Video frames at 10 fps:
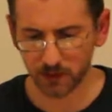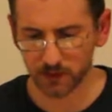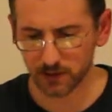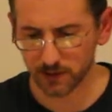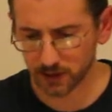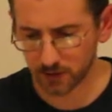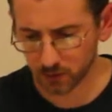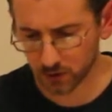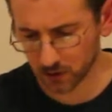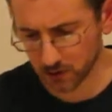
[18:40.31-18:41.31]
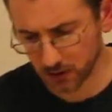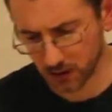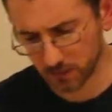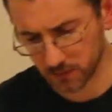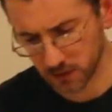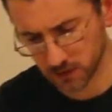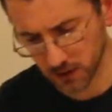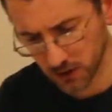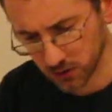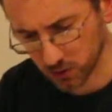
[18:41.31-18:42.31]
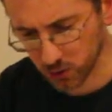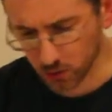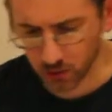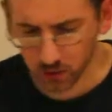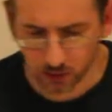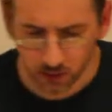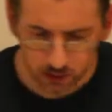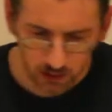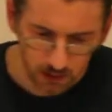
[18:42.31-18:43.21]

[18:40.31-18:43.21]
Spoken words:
As I said, I'm trying to keep these tutorials,